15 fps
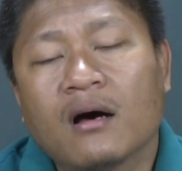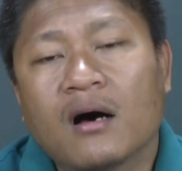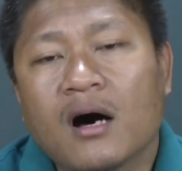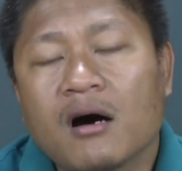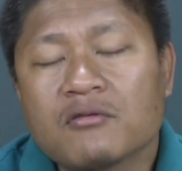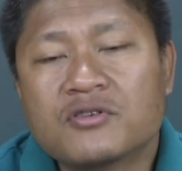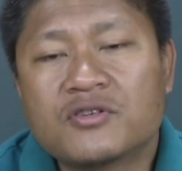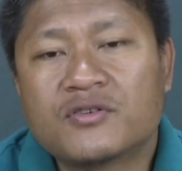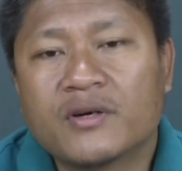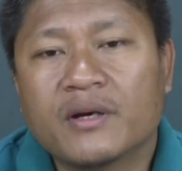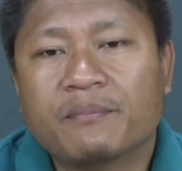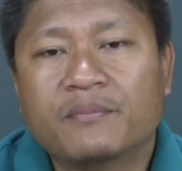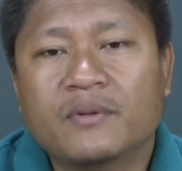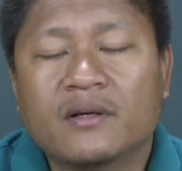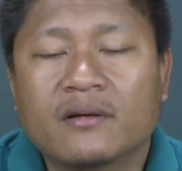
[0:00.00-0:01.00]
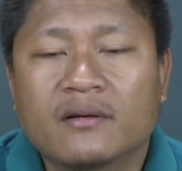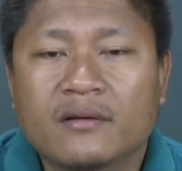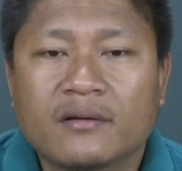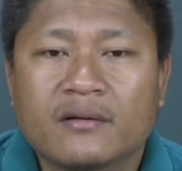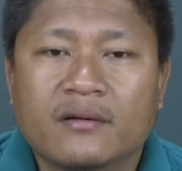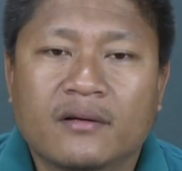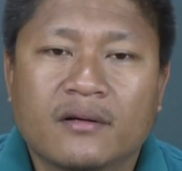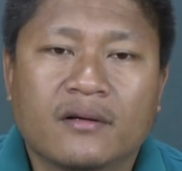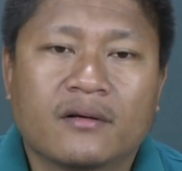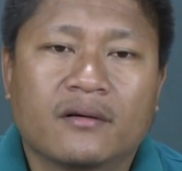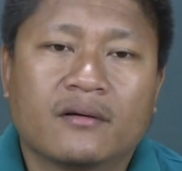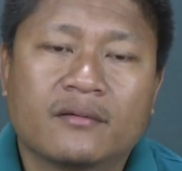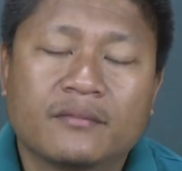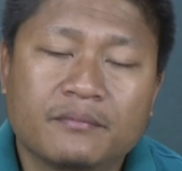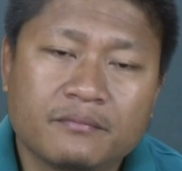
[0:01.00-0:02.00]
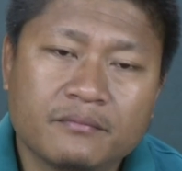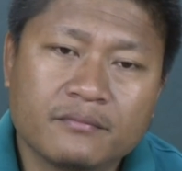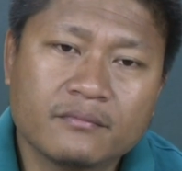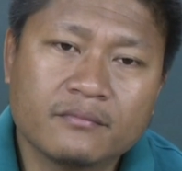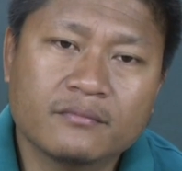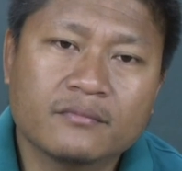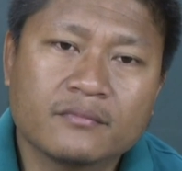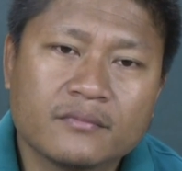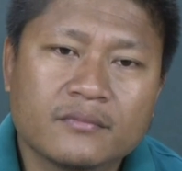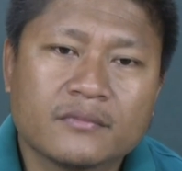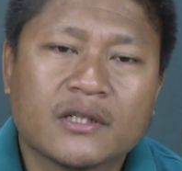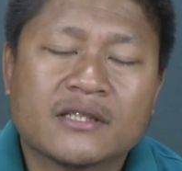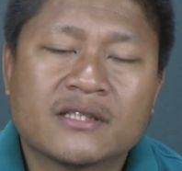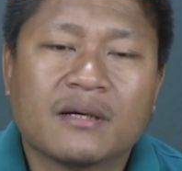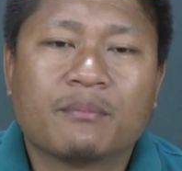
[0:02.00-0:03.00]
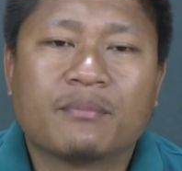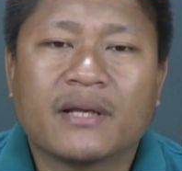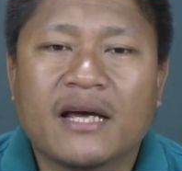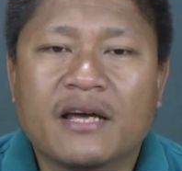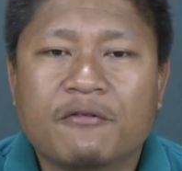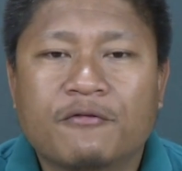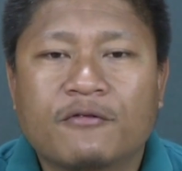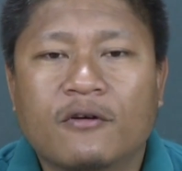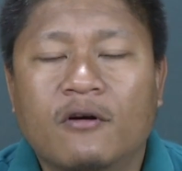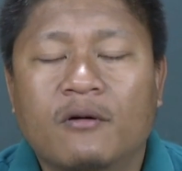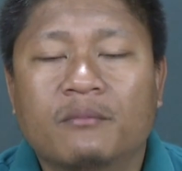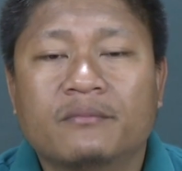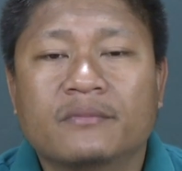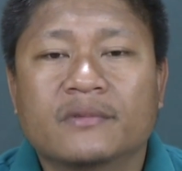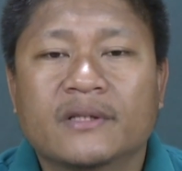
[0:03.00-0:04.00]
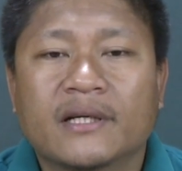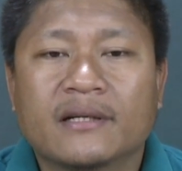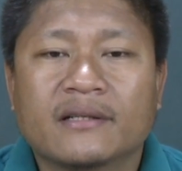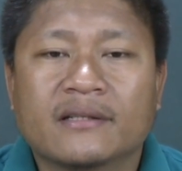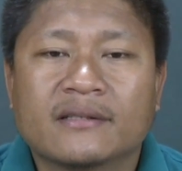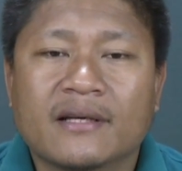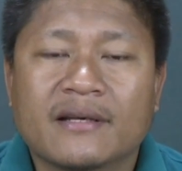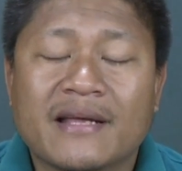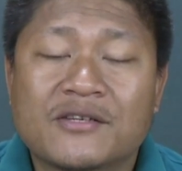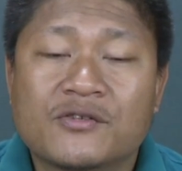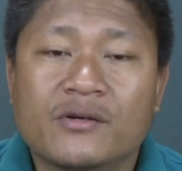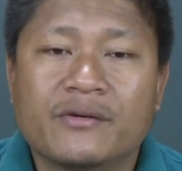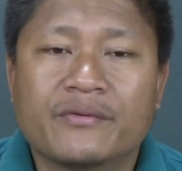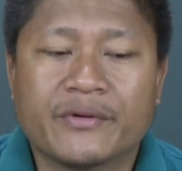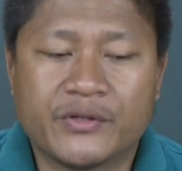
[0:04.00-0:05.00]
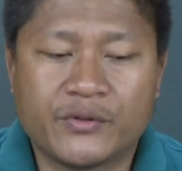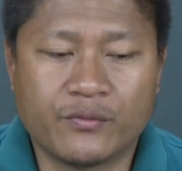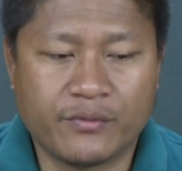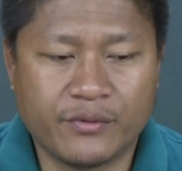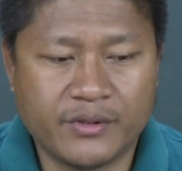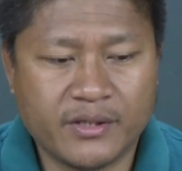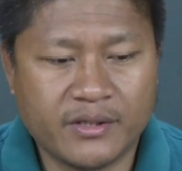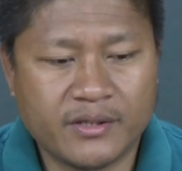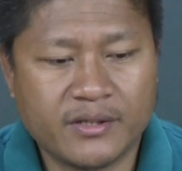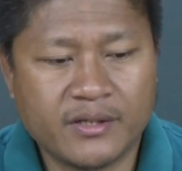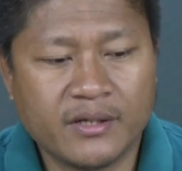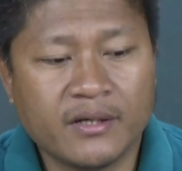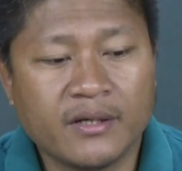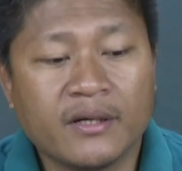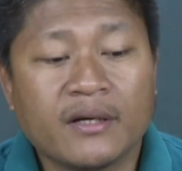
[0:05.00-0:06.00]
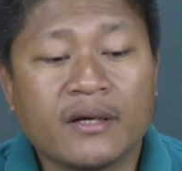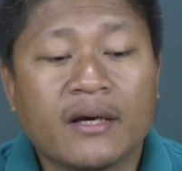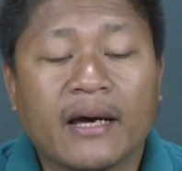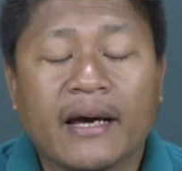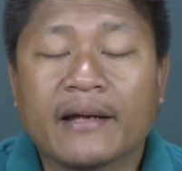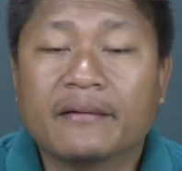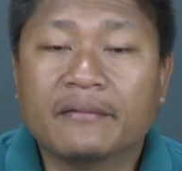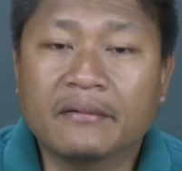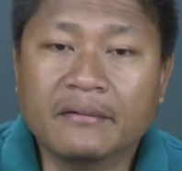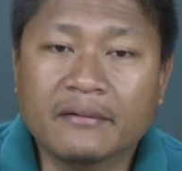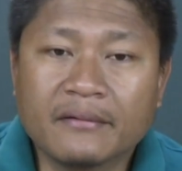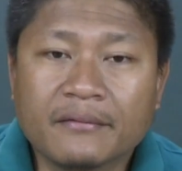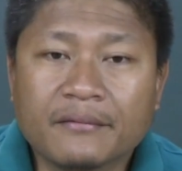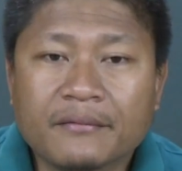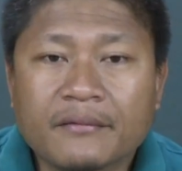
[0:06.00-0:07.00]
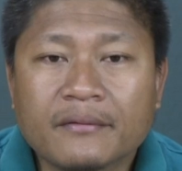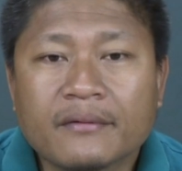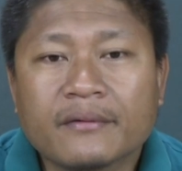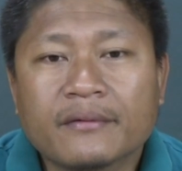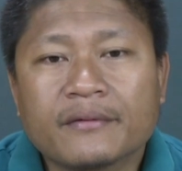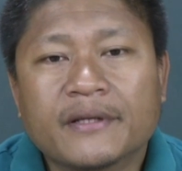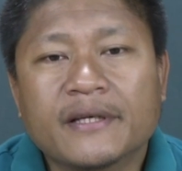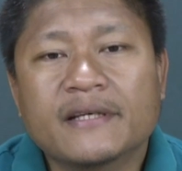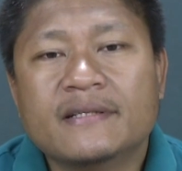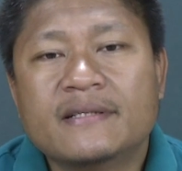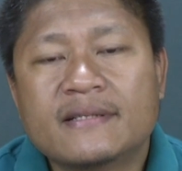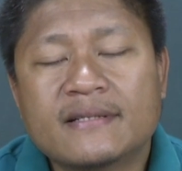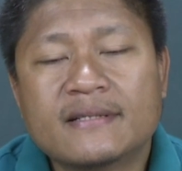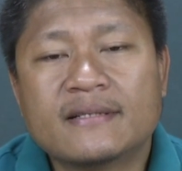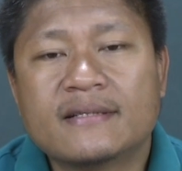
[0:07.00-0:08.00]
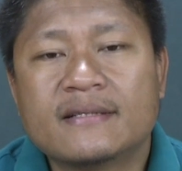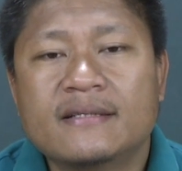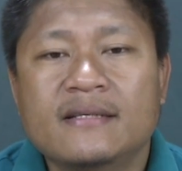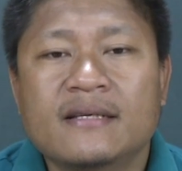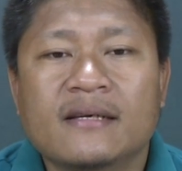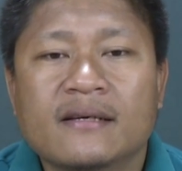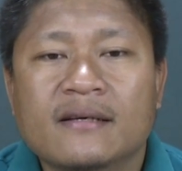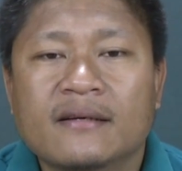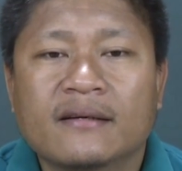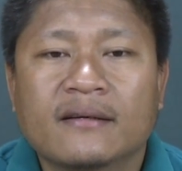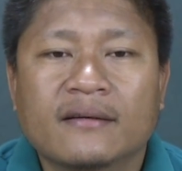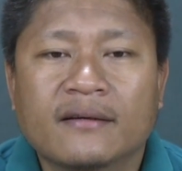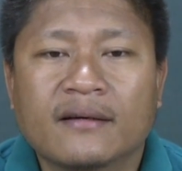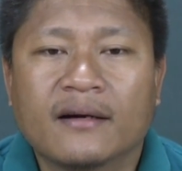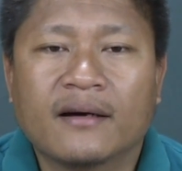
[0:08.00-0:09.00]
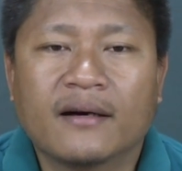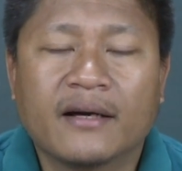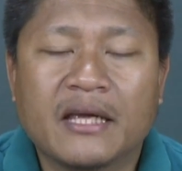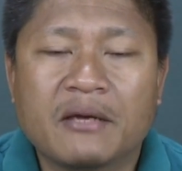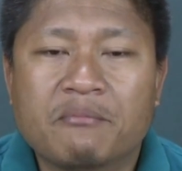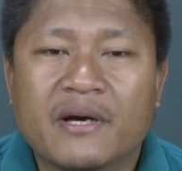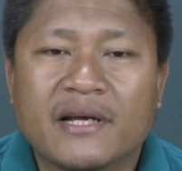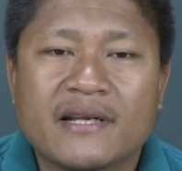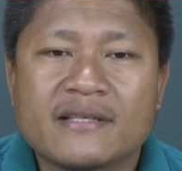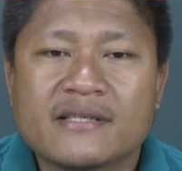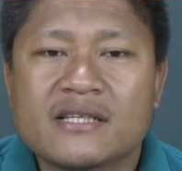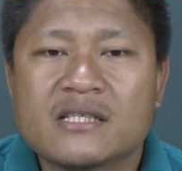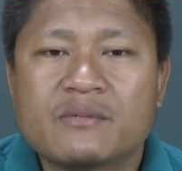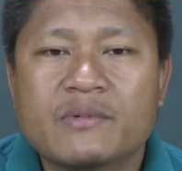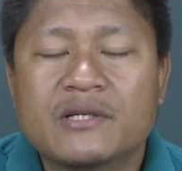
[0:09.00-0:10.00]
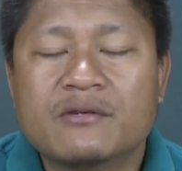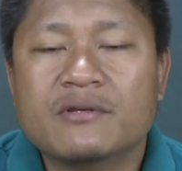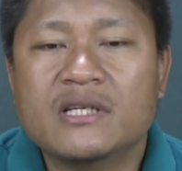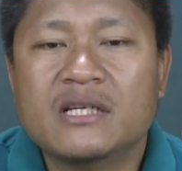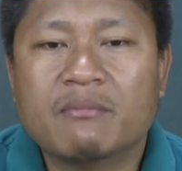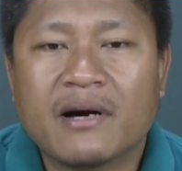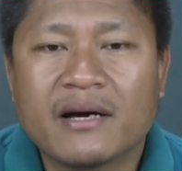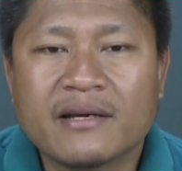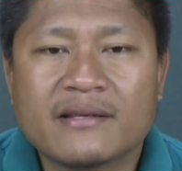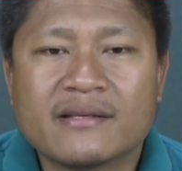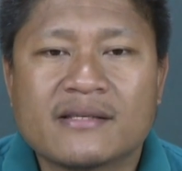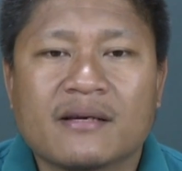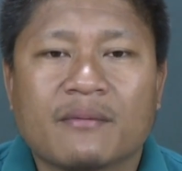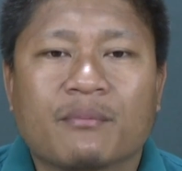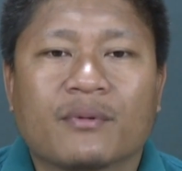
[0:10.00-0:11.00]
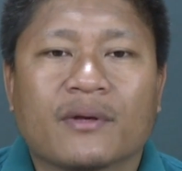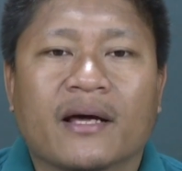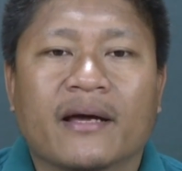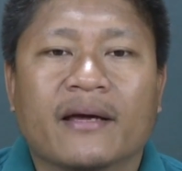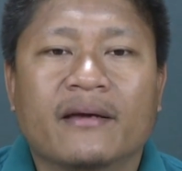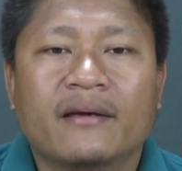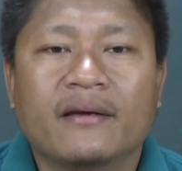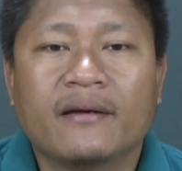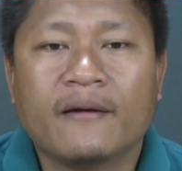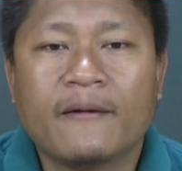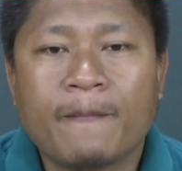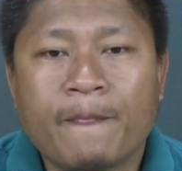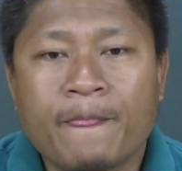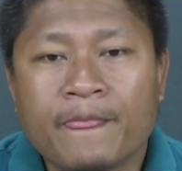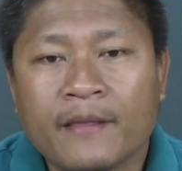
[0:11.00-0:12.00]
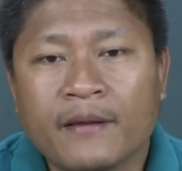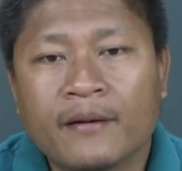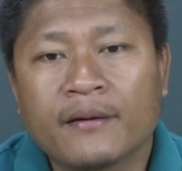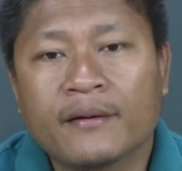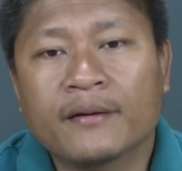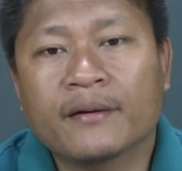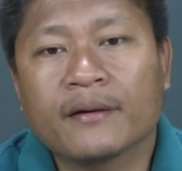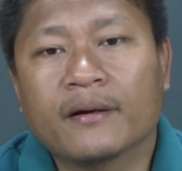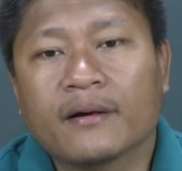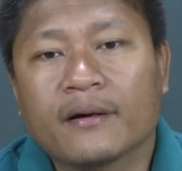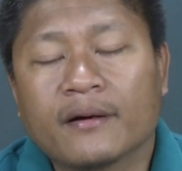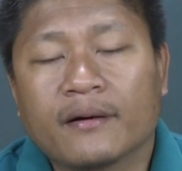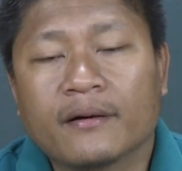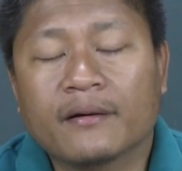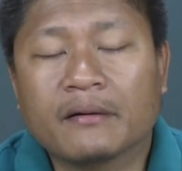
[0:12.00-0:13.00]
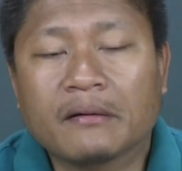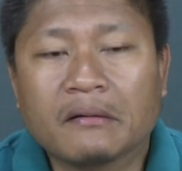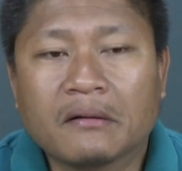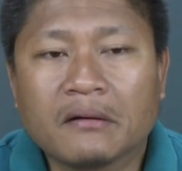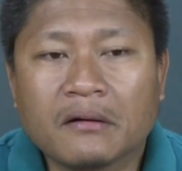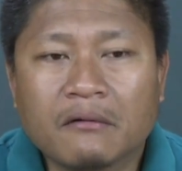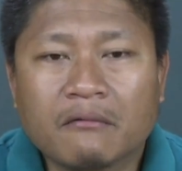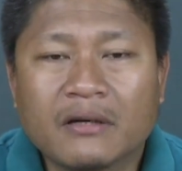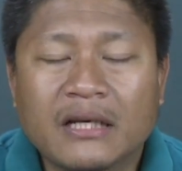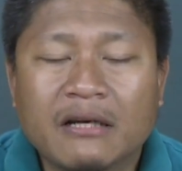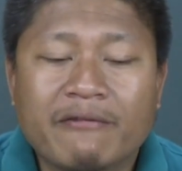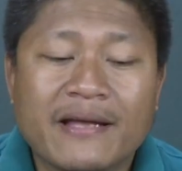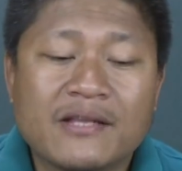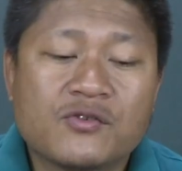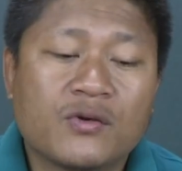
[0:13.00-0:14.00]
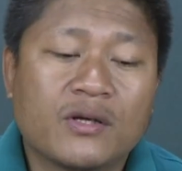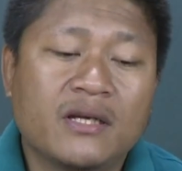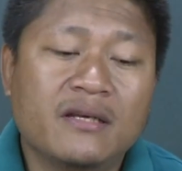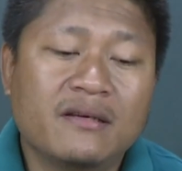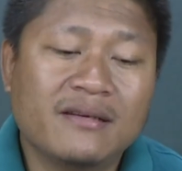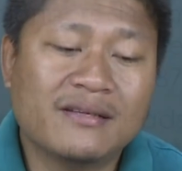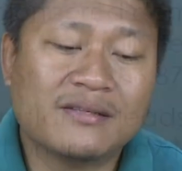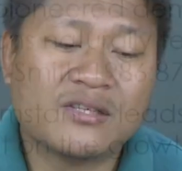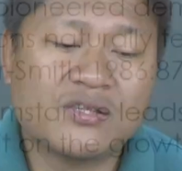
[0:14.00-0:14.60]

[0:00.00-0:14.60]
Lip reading: outstrip the supply from, that is, the natural resources. And these imbalances between demand and supply will eventually lead